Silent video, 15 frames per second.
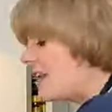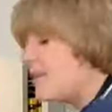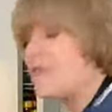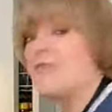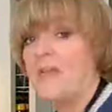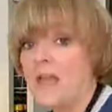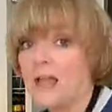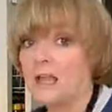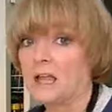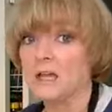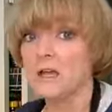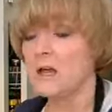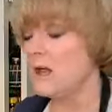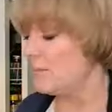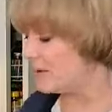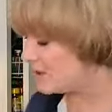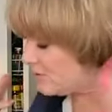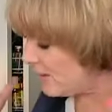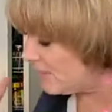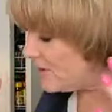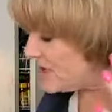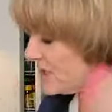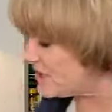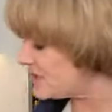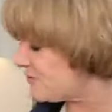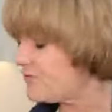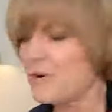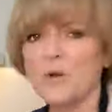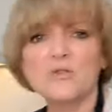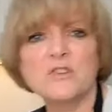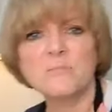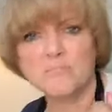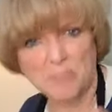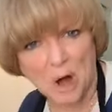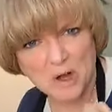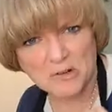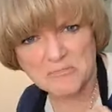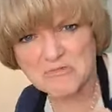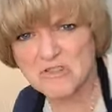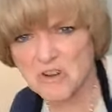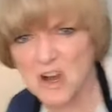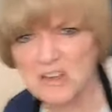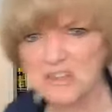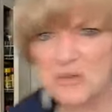of thick because remember, this is a frozen bottom crust, so it's